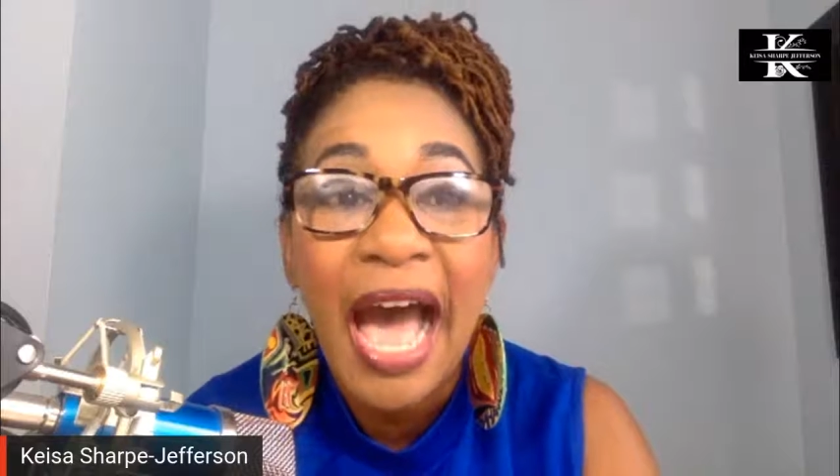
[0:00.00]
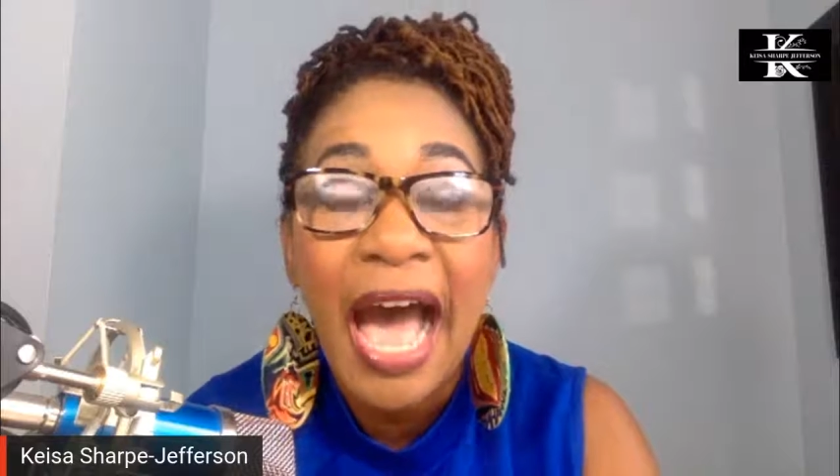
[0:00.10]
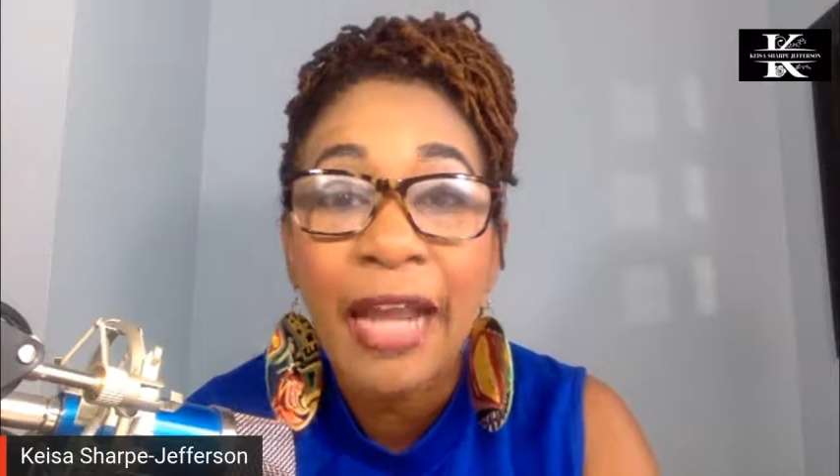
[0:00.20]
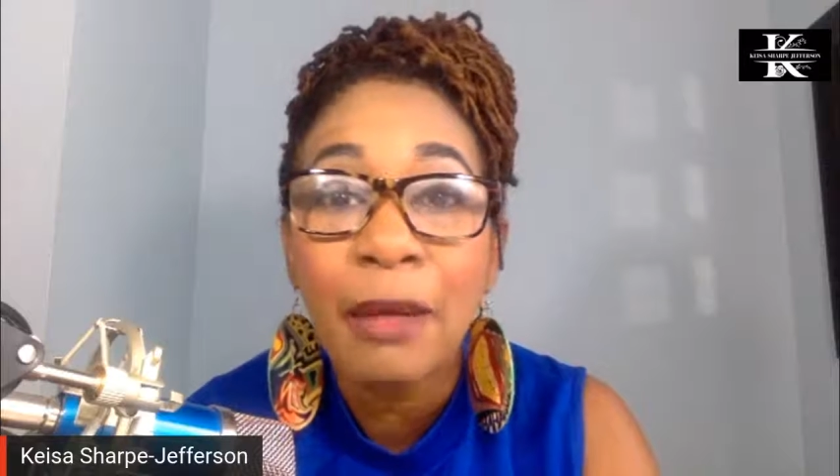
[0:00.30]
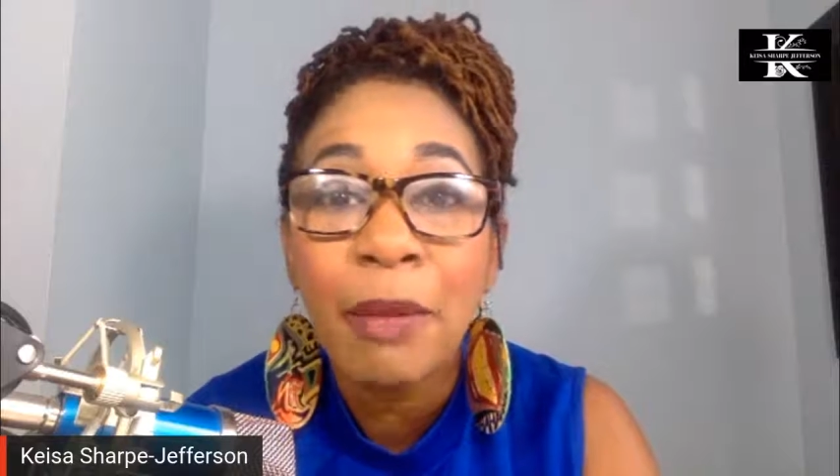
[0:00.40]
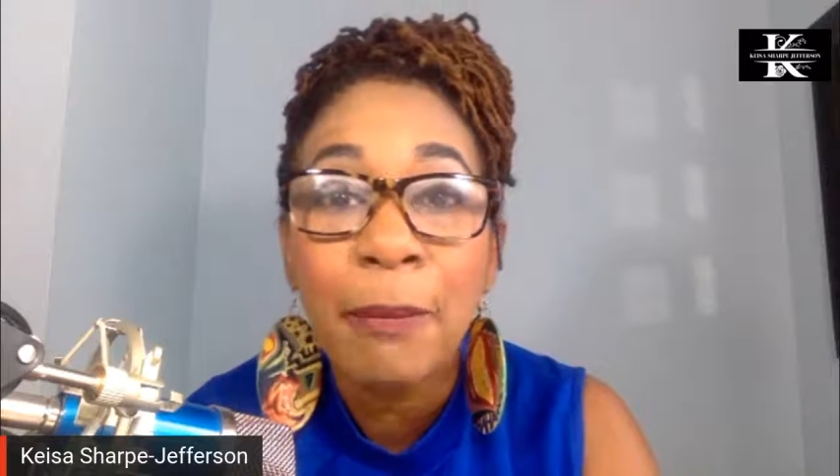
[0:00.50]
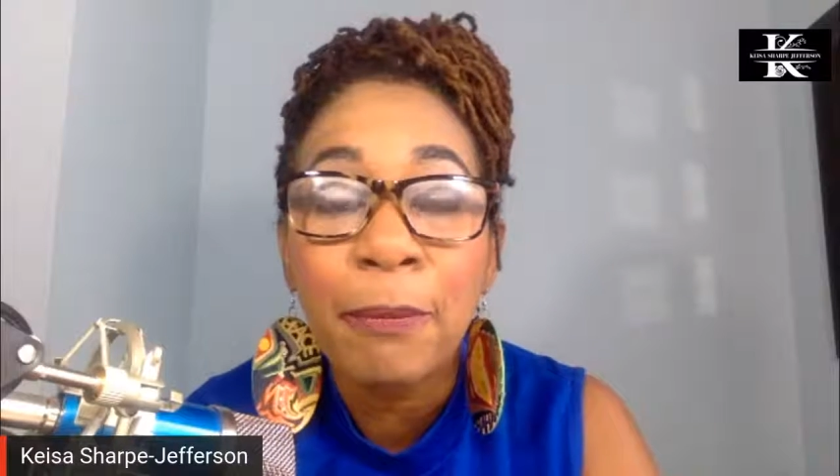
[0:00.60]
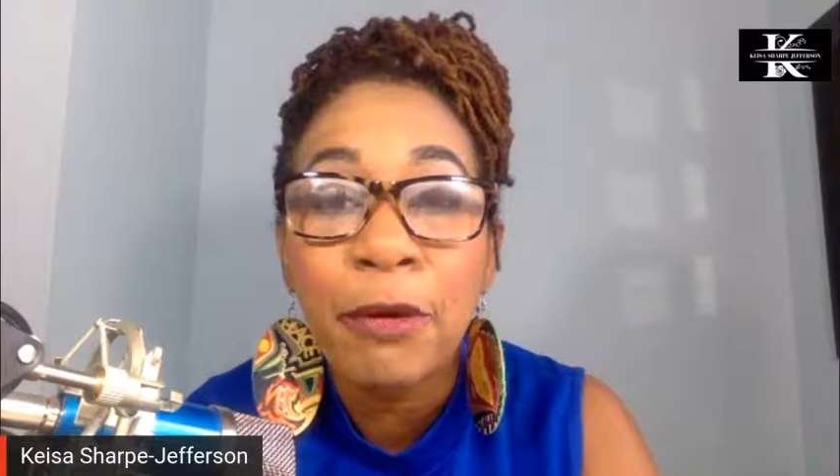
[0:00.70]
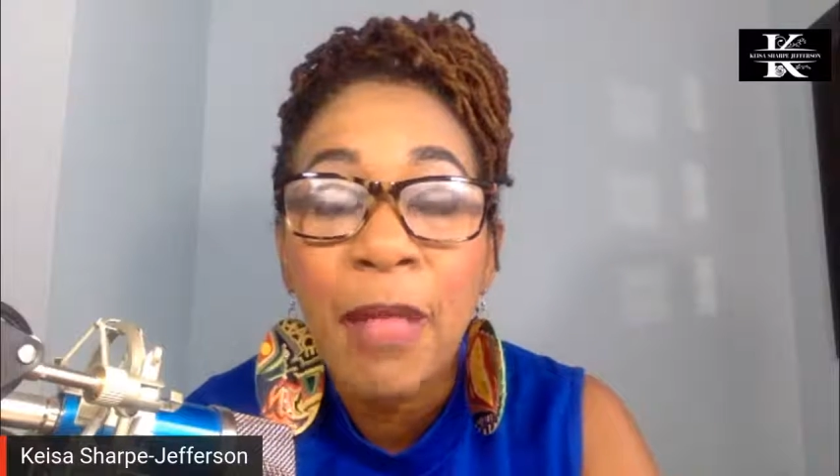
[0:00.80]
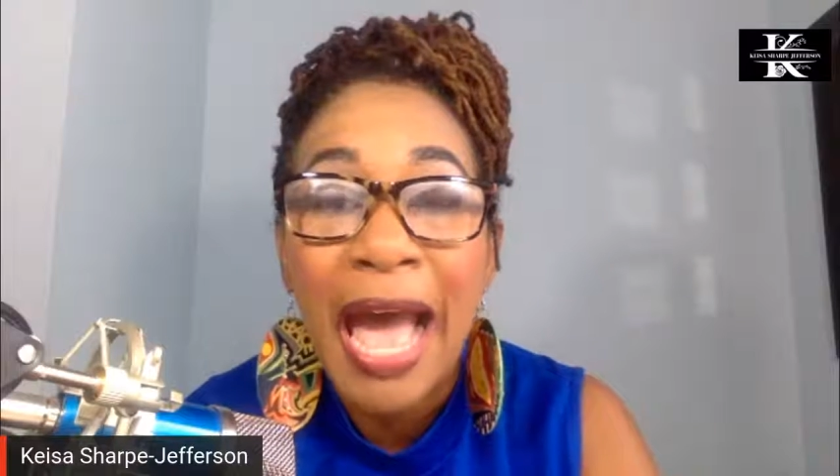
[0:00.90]
I
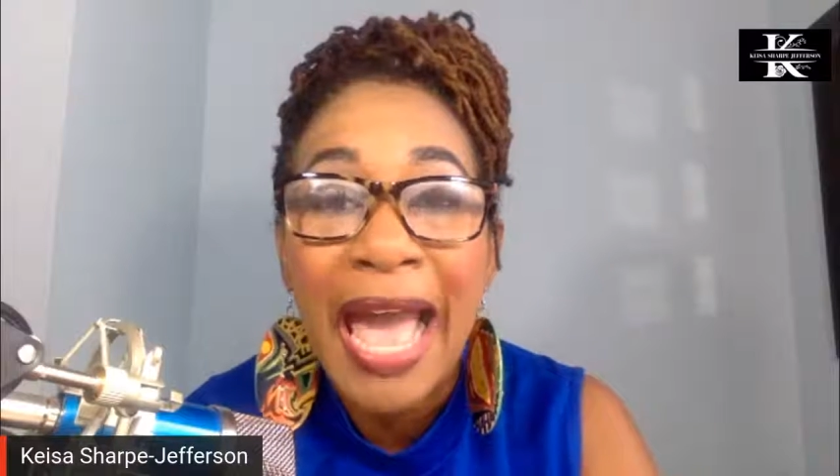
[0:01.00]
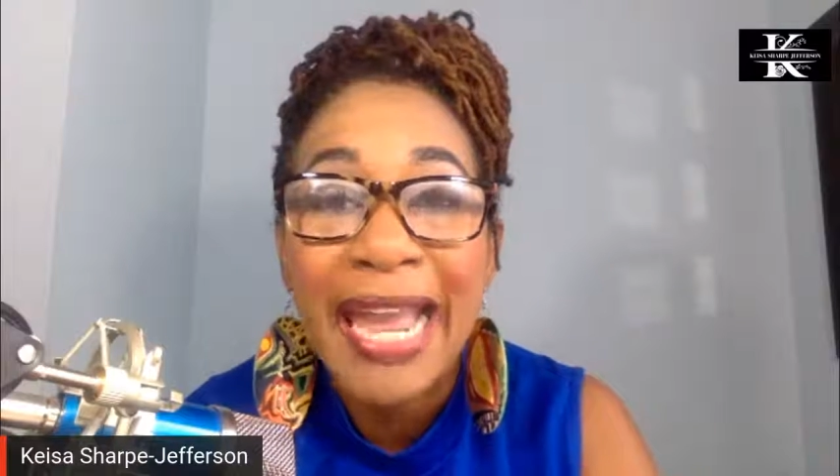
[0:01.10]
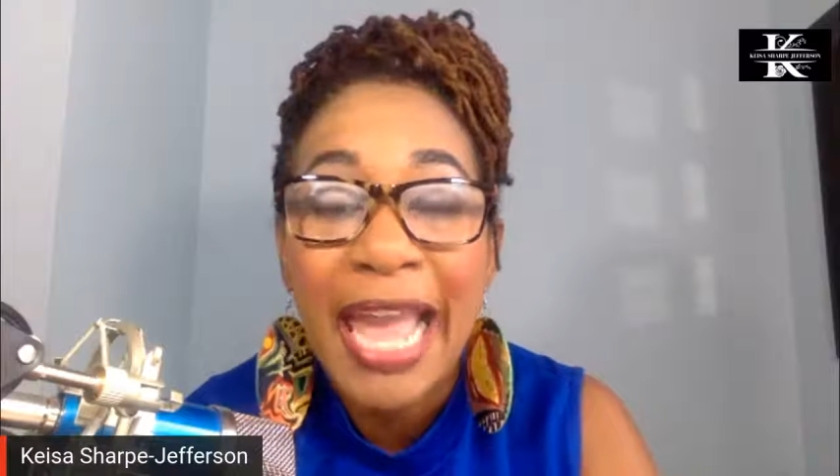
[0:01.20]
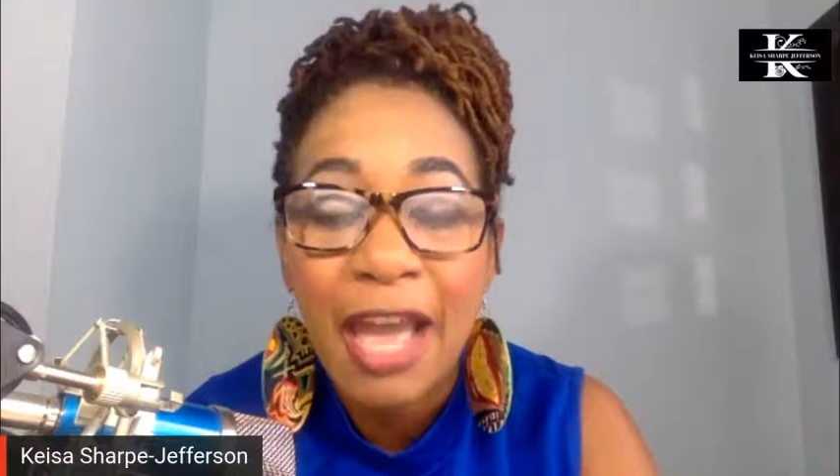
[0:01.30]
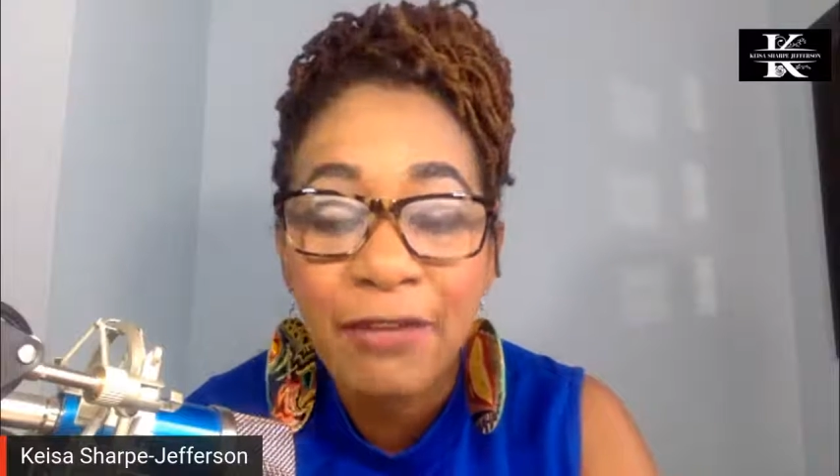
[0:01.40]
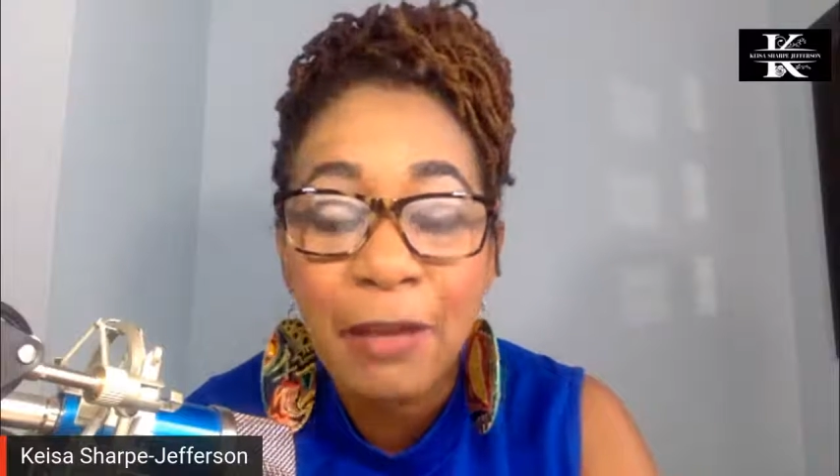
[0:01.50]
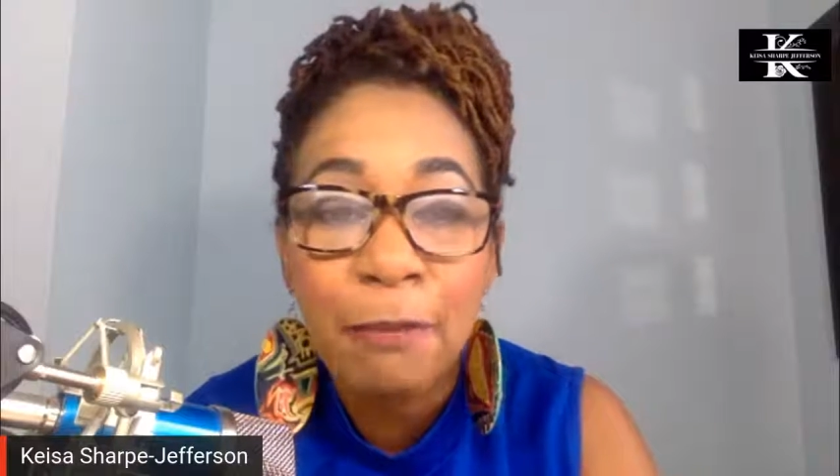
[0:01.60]
have